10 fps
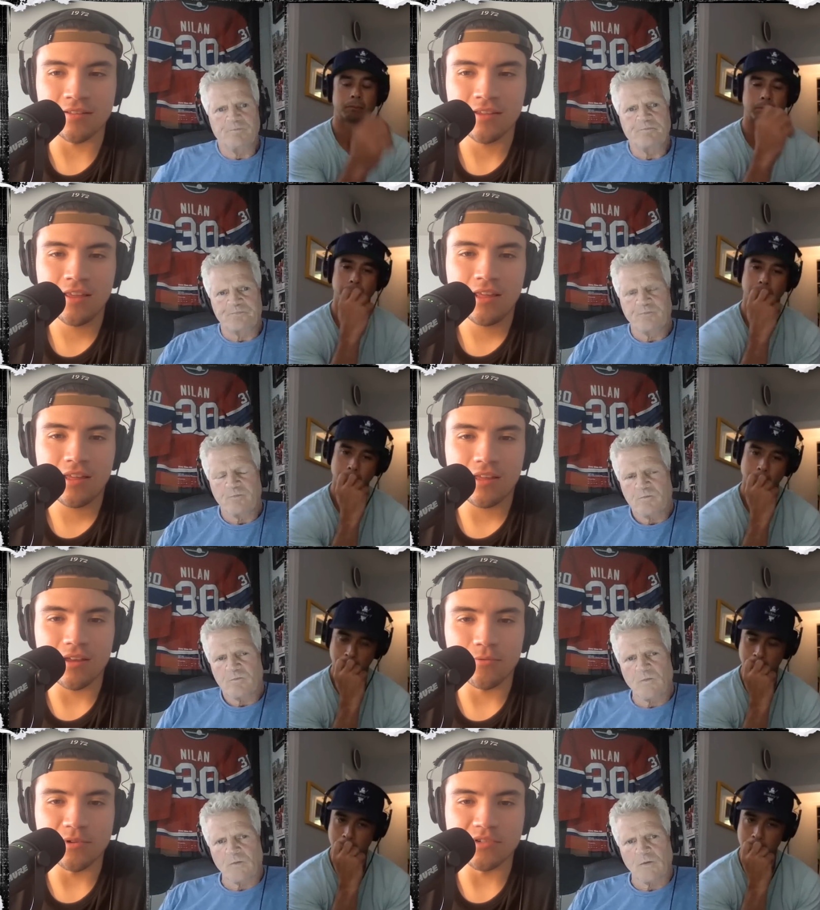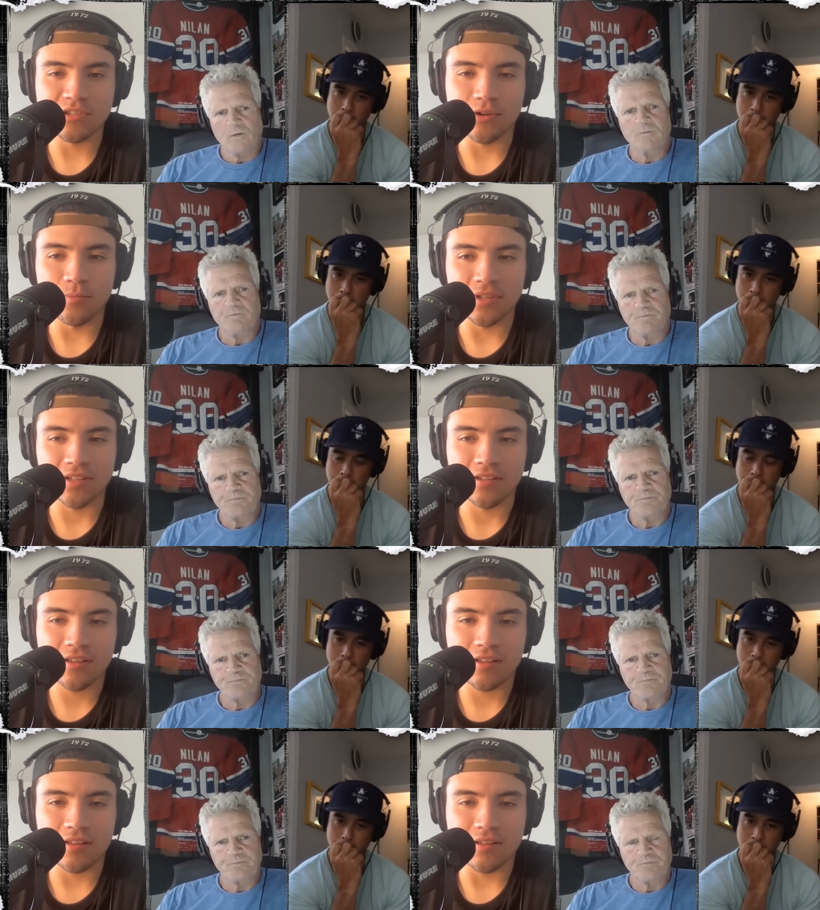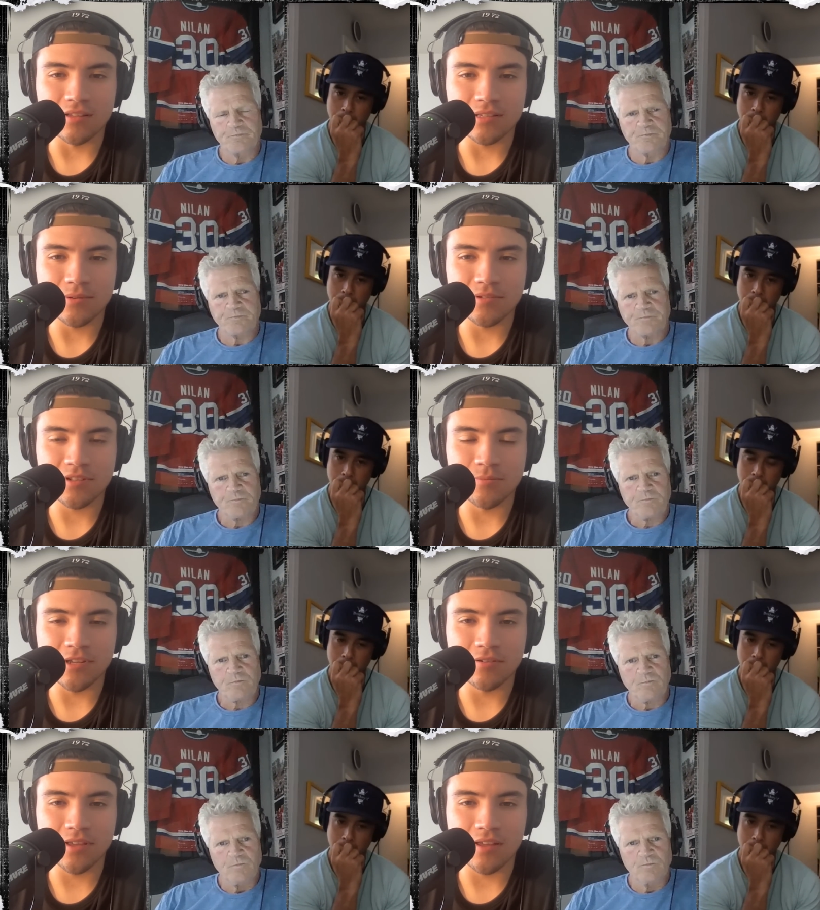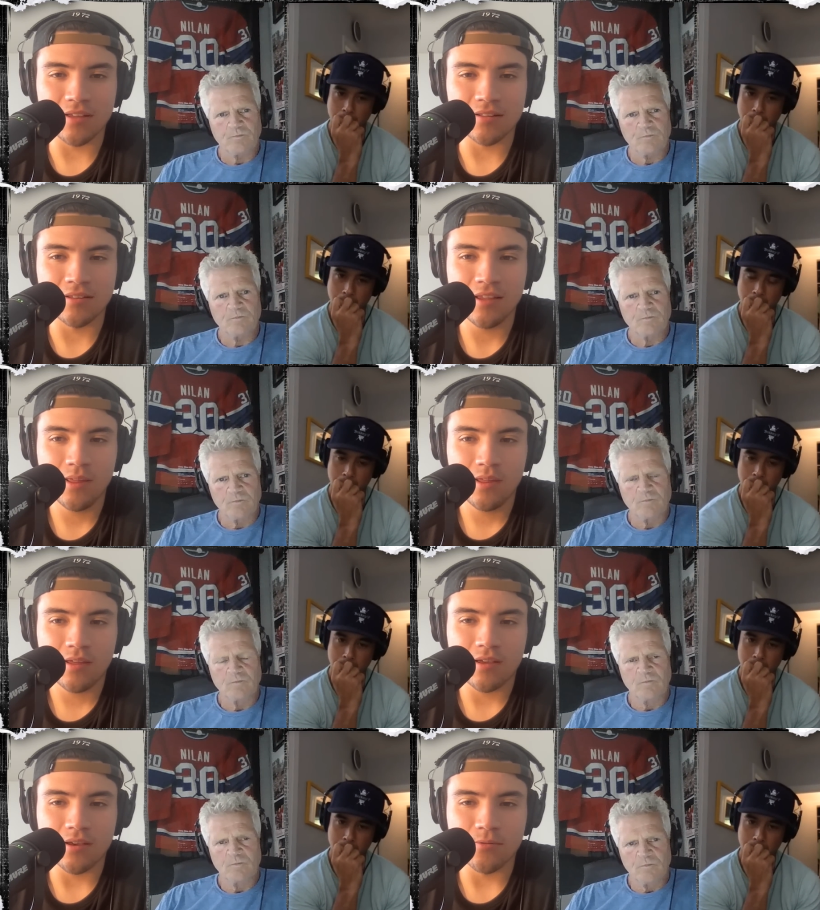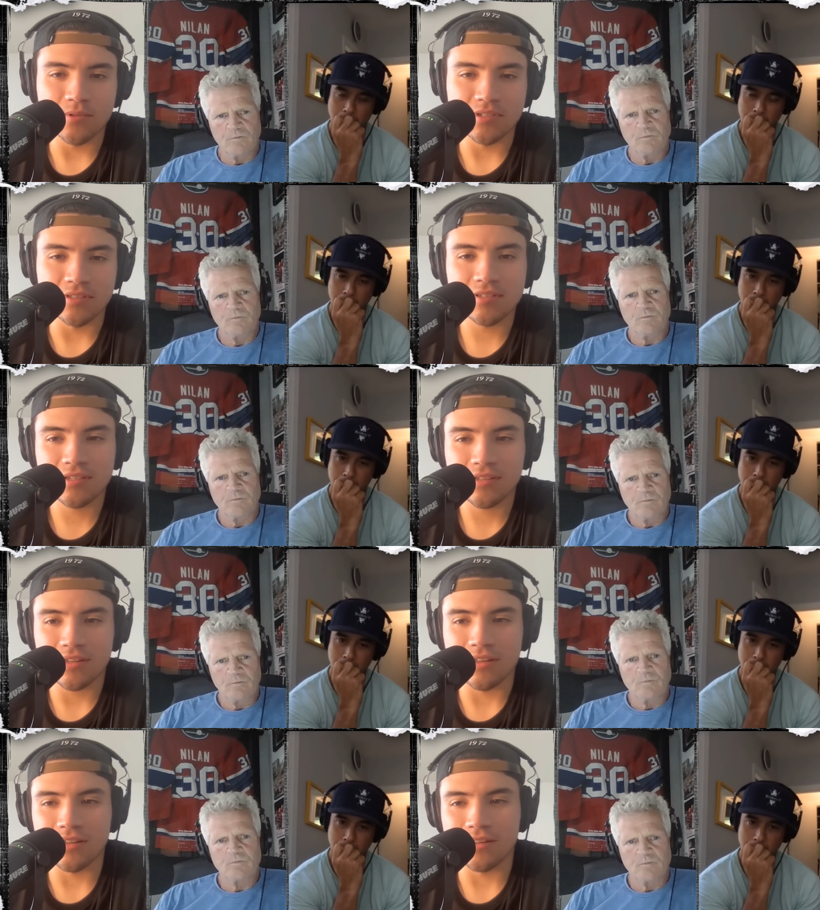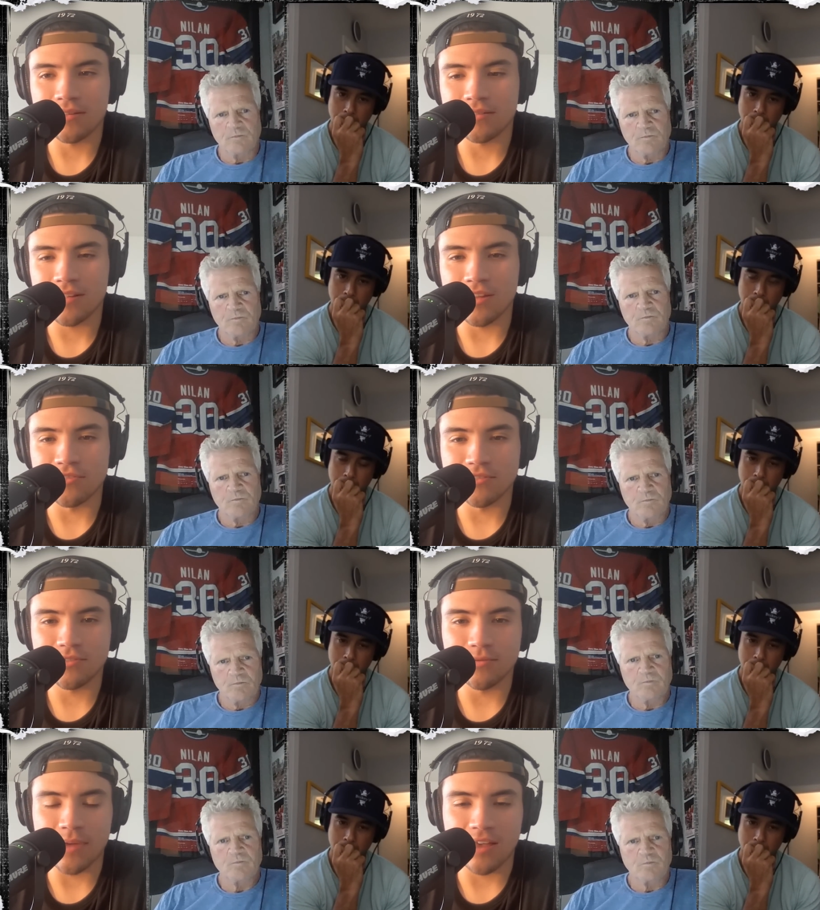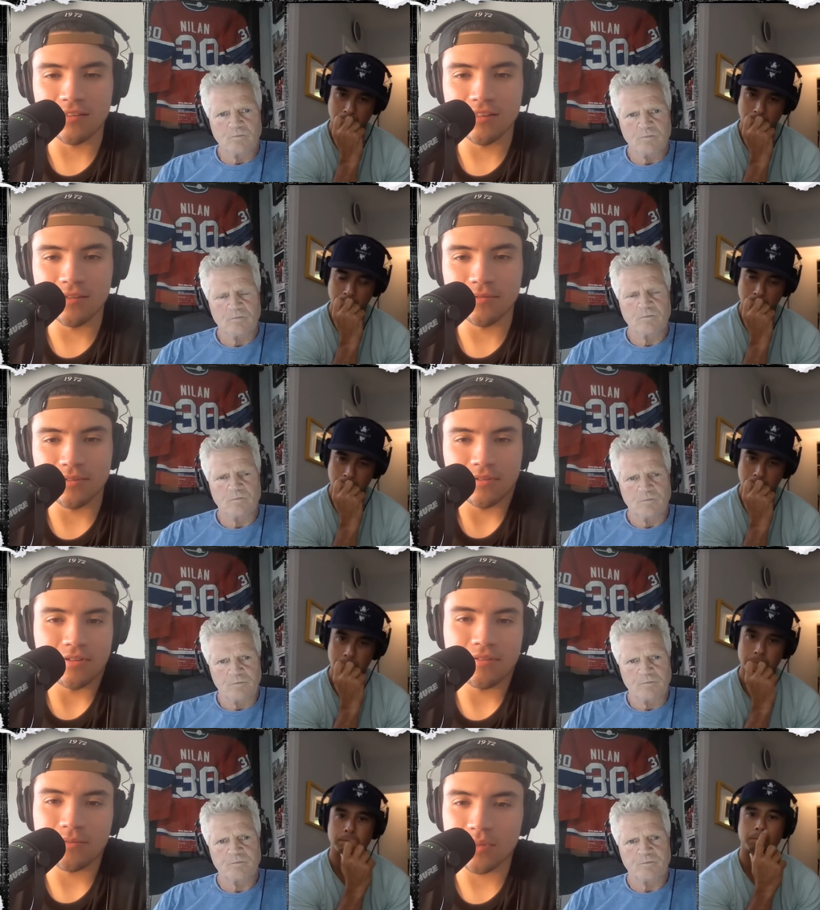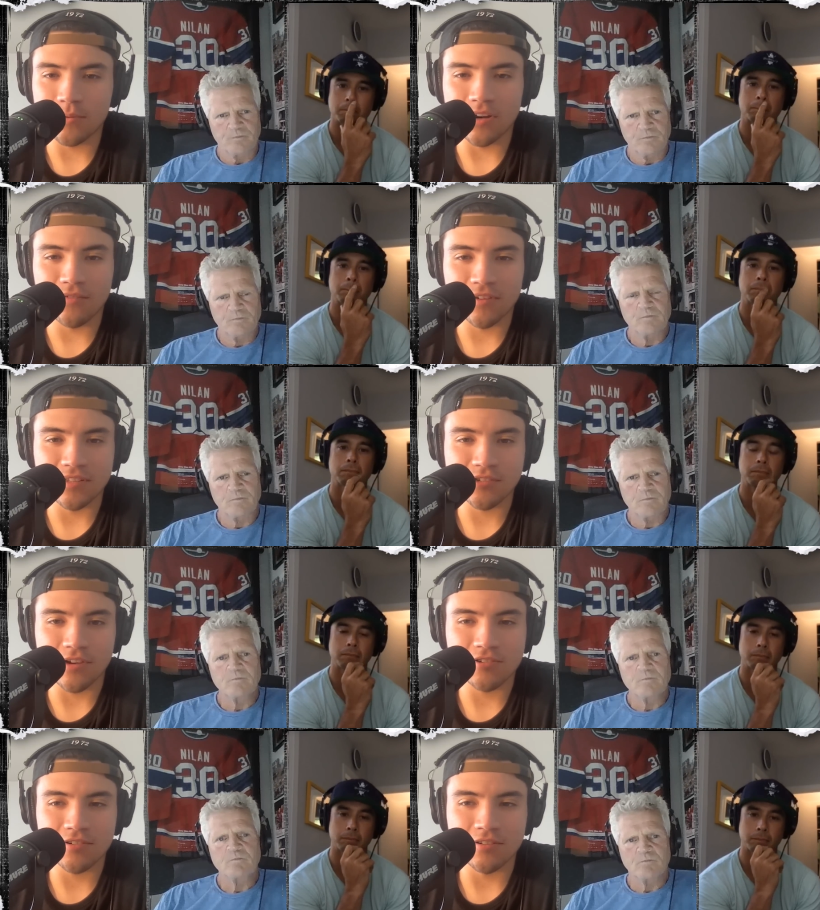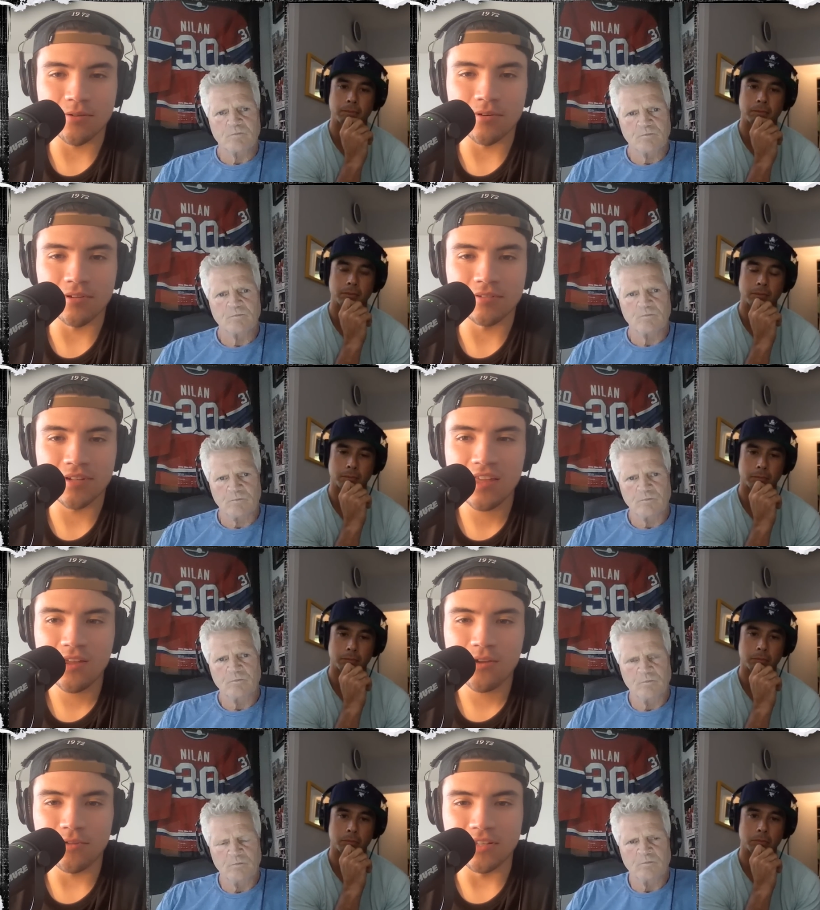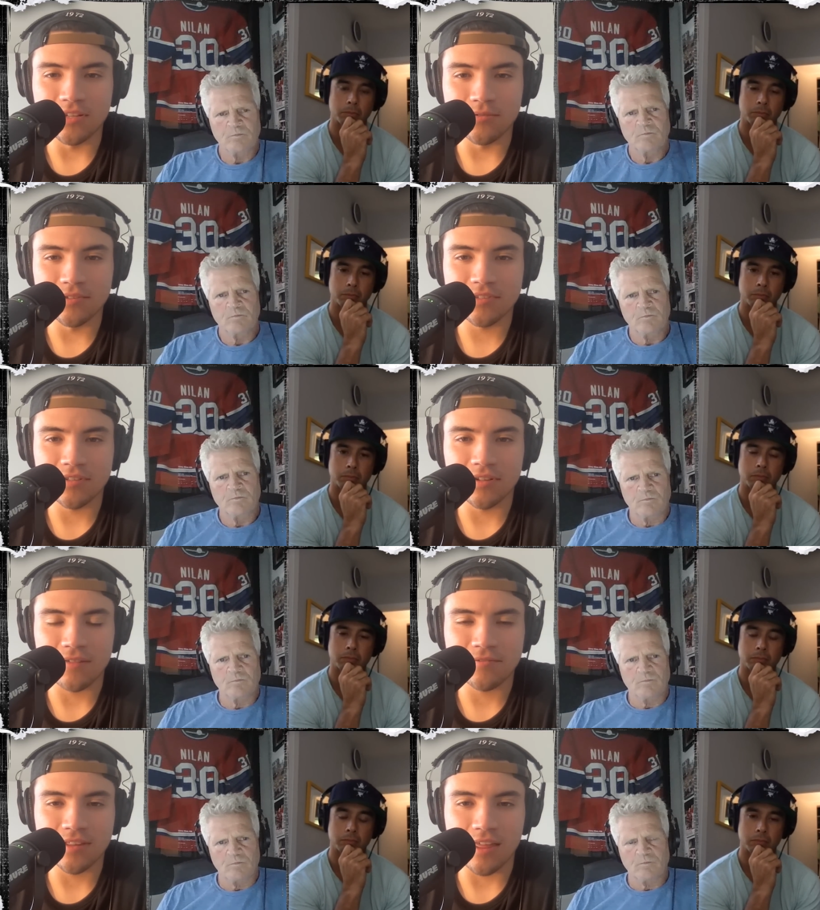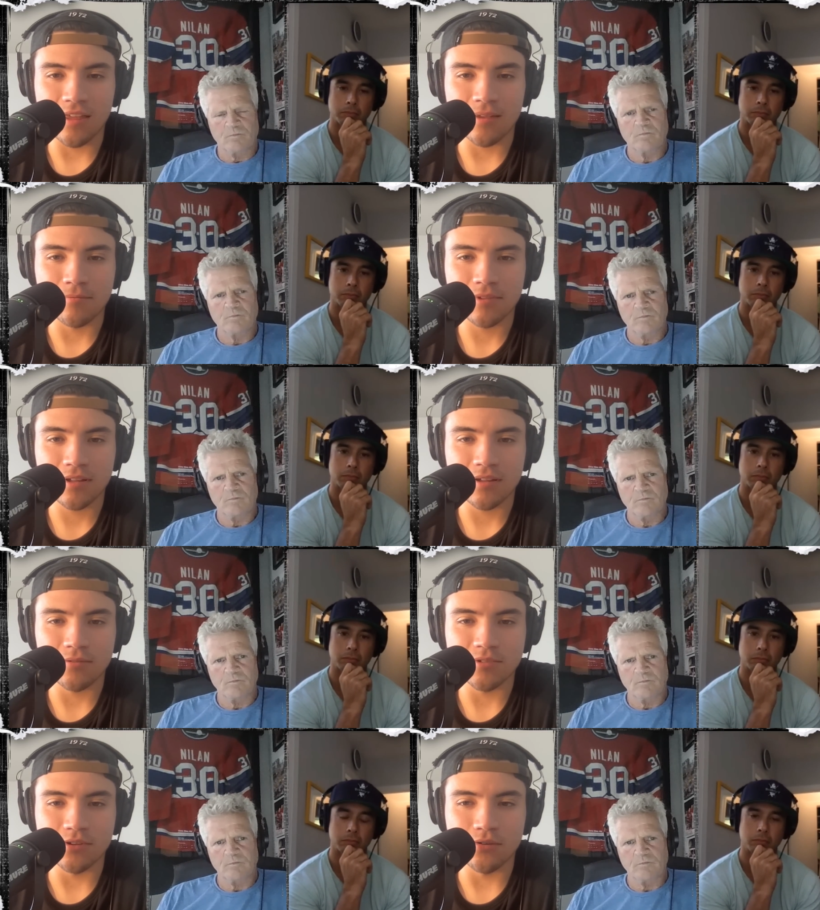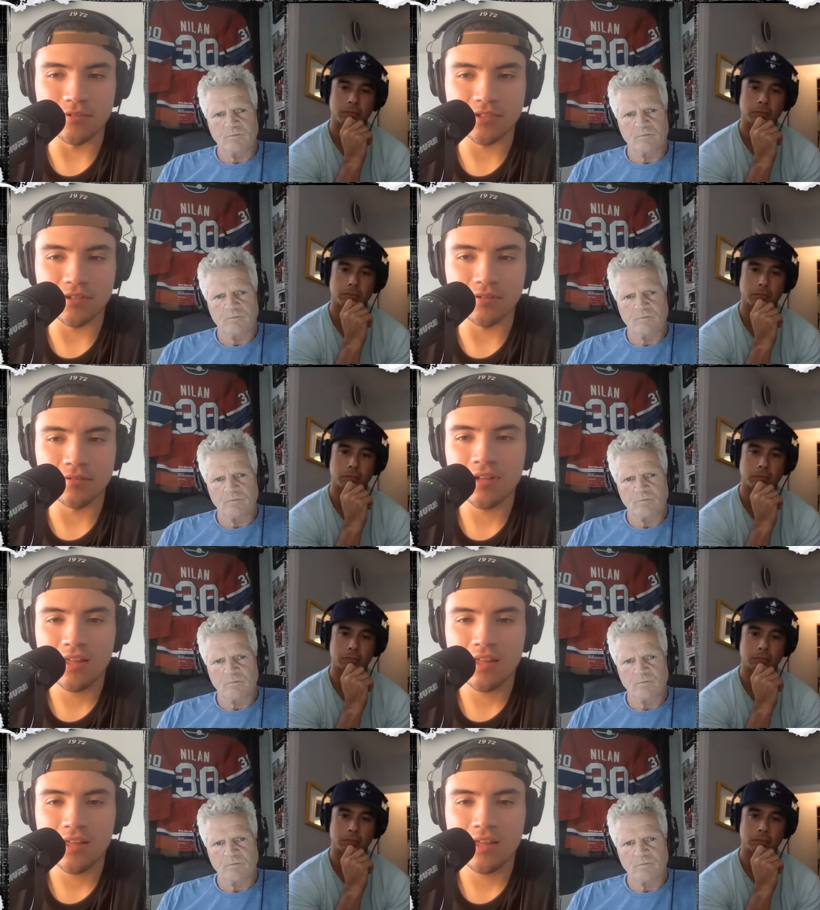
Speaker 1: And uh, we were just hoping uh, he was going to be okay and uh, wasn't injured too badly he went off on the stretcher and no one really knew until after the game uh, was over. So